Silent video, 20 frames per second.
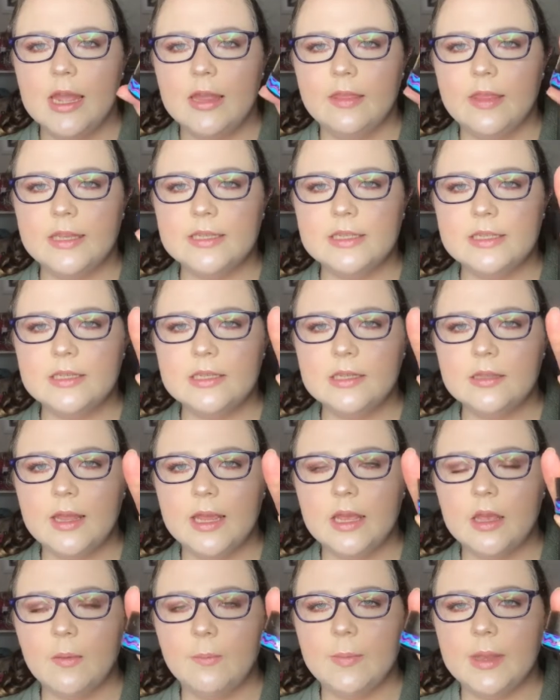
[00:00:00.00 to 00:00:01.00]
This isn't,
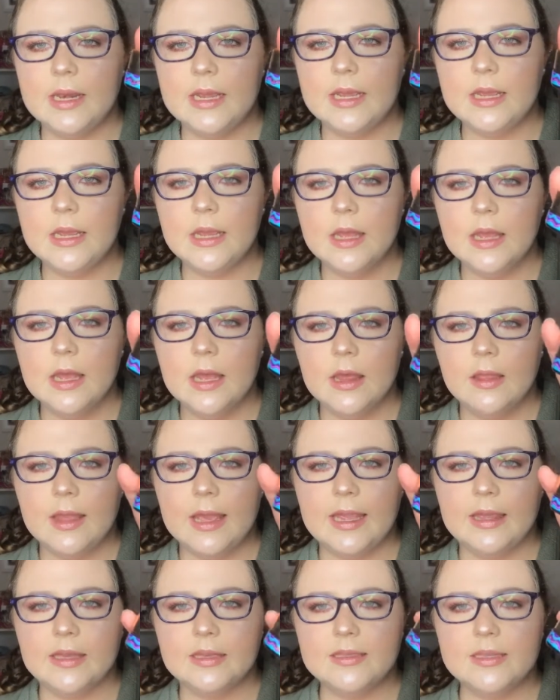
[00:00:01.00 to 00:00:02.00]
like, a mini.
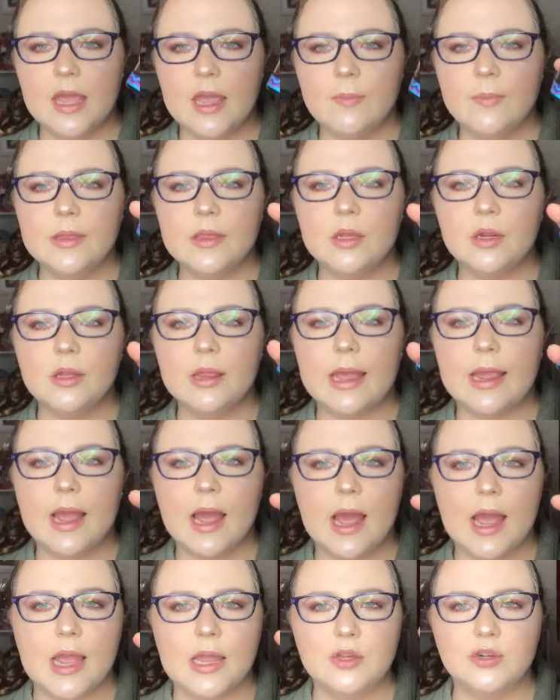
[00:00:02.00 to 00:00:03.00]
Like, this came in their, like,
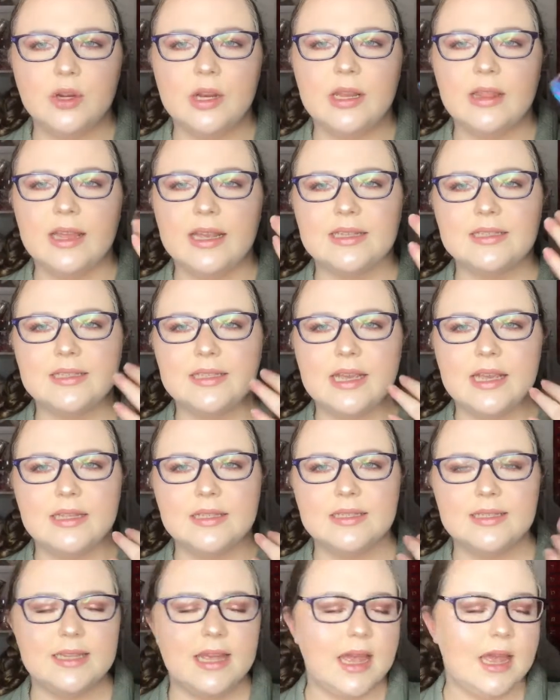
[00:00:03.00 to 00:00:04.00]
hydrating, like,
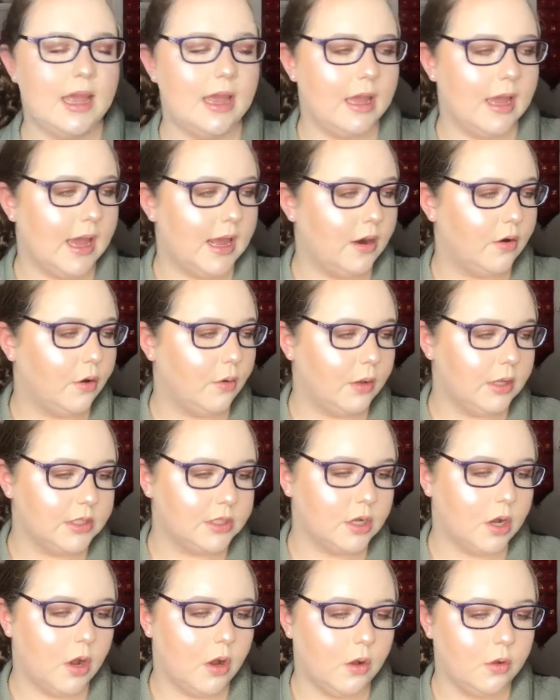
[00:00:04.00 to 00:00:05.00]
skin set. I don't know what
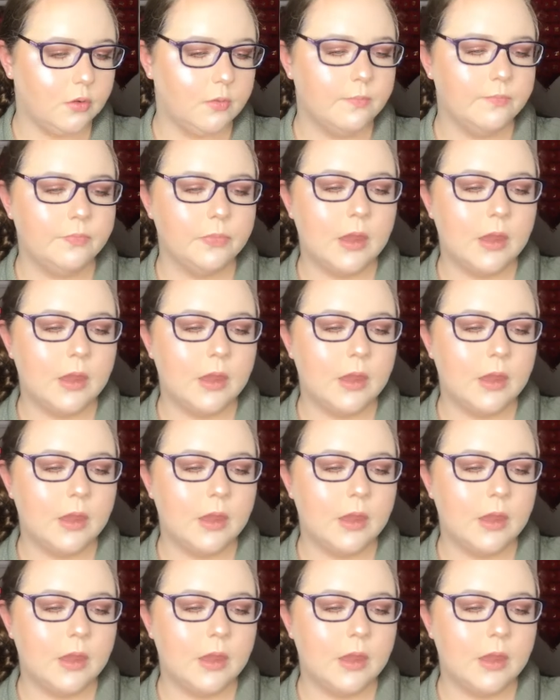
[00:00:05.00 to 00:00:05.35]
it's called.